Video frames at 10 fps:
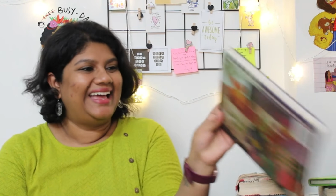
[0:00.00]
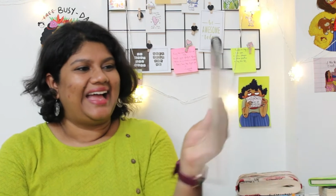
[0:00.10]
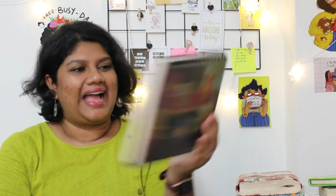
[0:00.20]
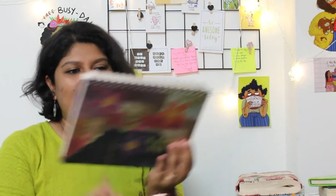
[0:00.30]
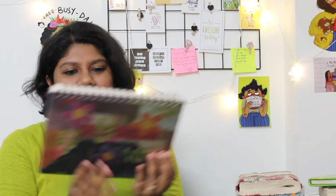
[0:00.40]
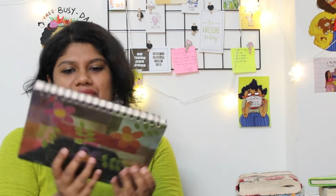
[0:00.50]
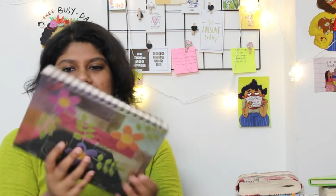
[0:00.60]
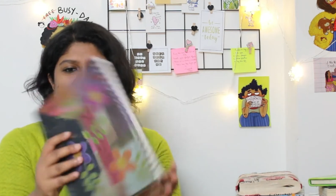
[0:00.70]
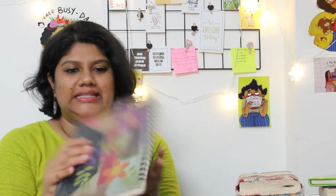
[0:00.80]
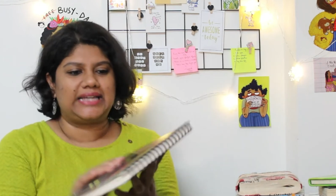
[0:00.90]
And
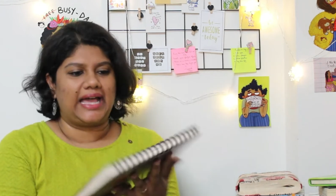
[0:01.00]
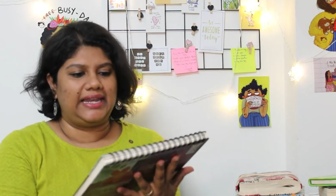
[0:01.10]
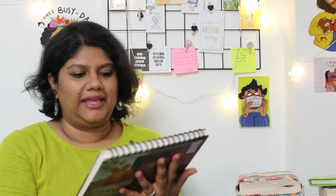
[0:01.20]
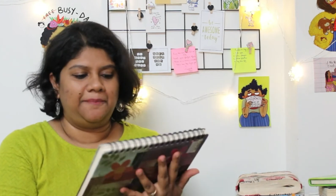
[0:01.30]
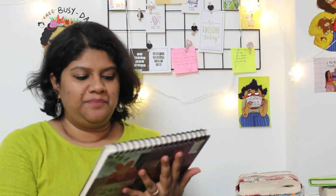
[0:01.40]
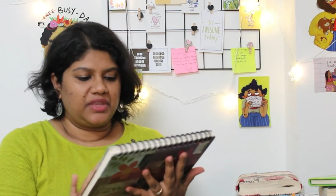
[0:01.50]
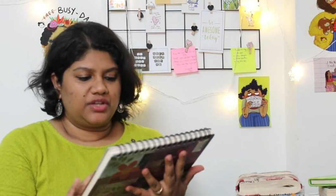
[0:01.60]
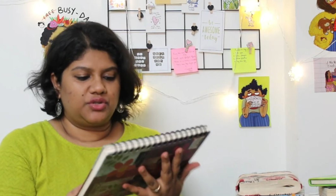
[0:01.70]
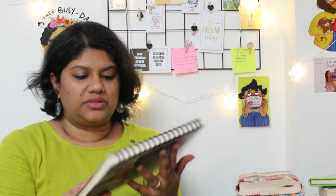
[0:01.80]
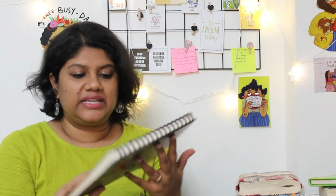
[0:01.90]
this diary,
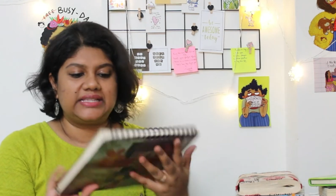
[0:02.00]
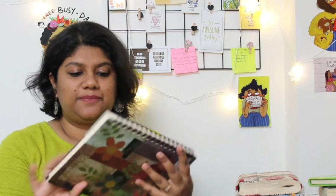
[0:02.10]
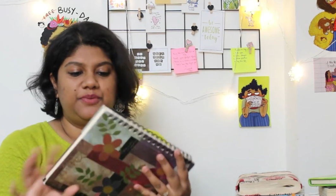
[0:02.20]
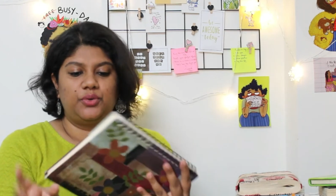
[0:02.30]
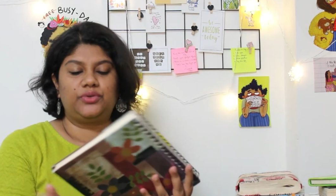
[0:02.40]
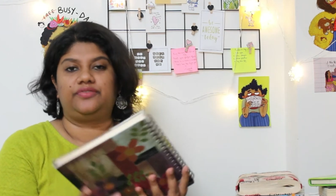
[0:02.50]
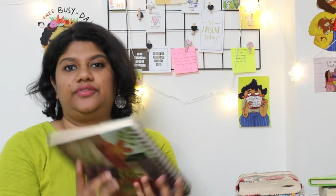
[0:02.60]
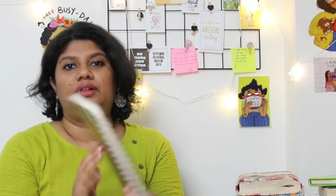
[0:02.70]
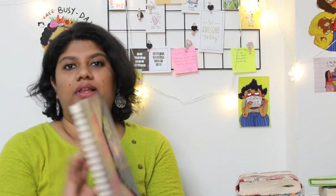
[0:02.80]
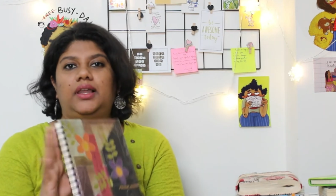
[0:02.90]
so this beautiful